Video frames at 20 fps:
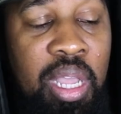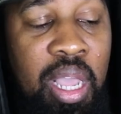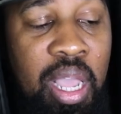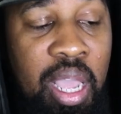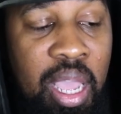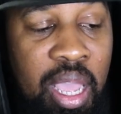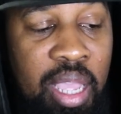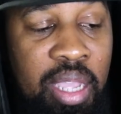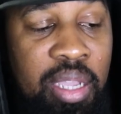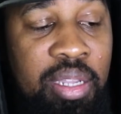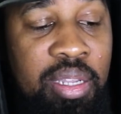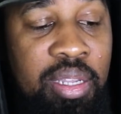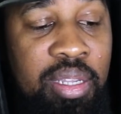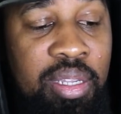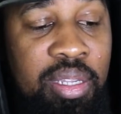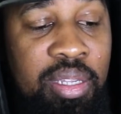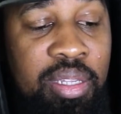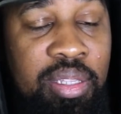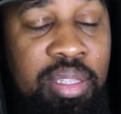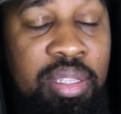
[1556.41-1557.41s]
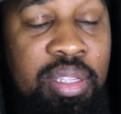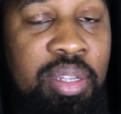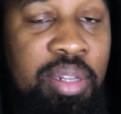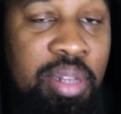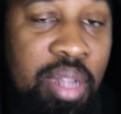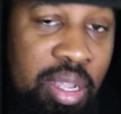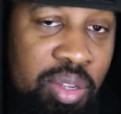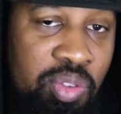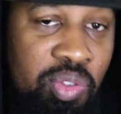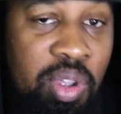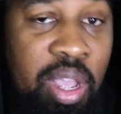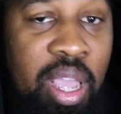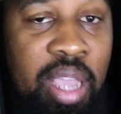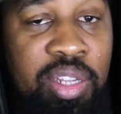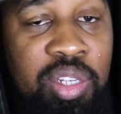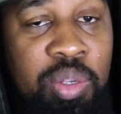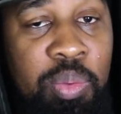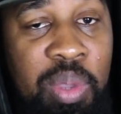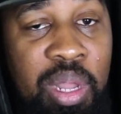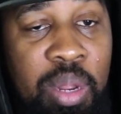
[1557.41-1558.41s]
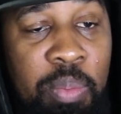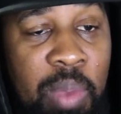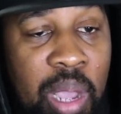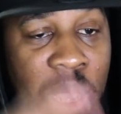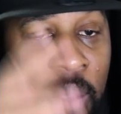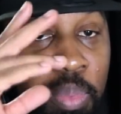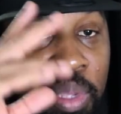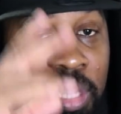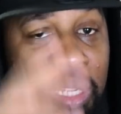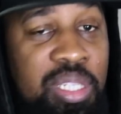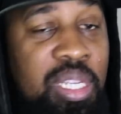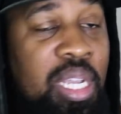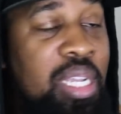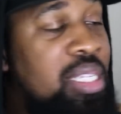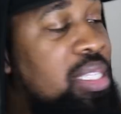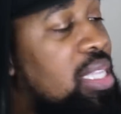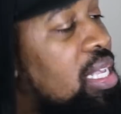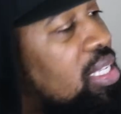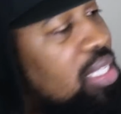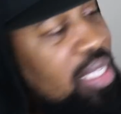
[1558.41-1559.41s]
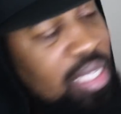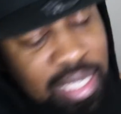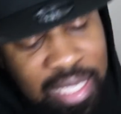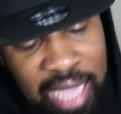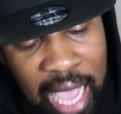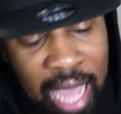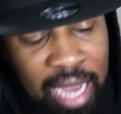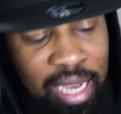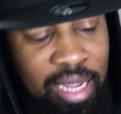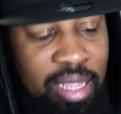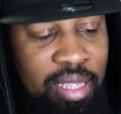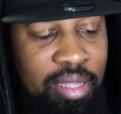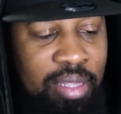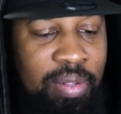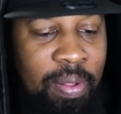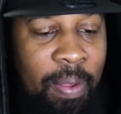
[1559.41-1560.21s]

All right. Until next reaction, man, I'm out. Peace. Y'all stay solid.